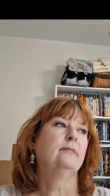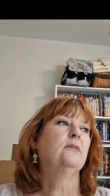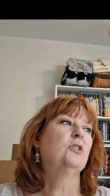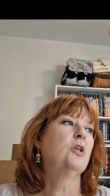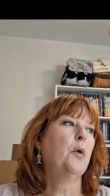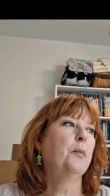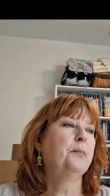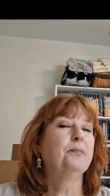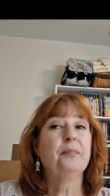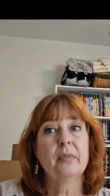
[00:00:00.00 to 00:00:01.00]
So
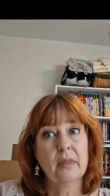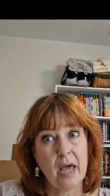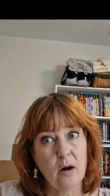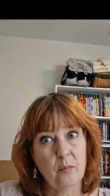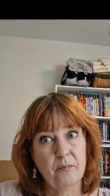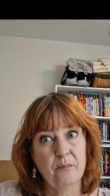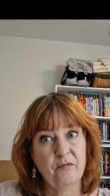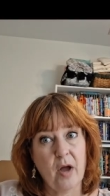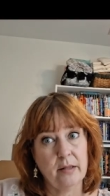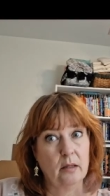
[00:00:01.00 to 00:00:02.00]
that'll
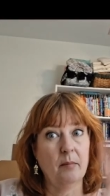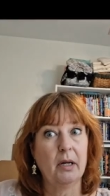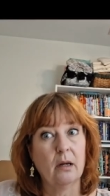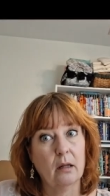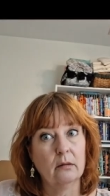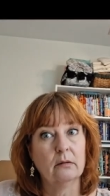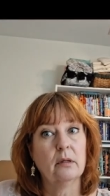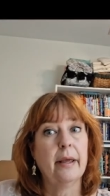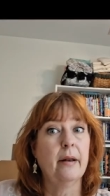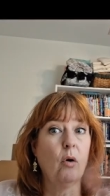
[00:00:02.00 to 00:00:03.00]
finally be done
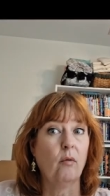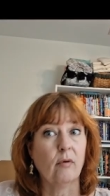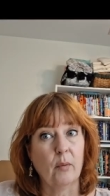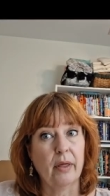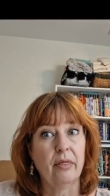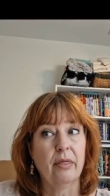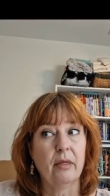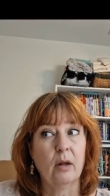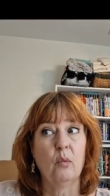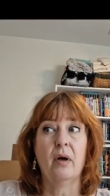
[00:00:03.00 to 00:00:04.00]
and over with,
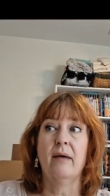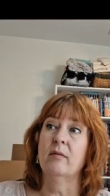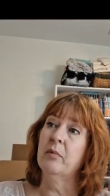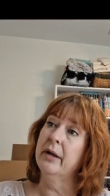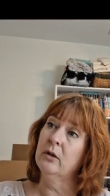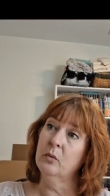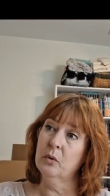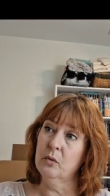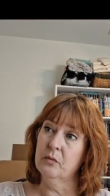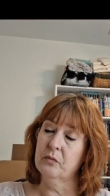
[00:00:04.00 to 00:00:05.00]
and we'll have a brand new
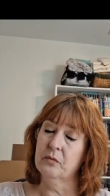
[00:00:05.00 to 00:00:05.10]
roof.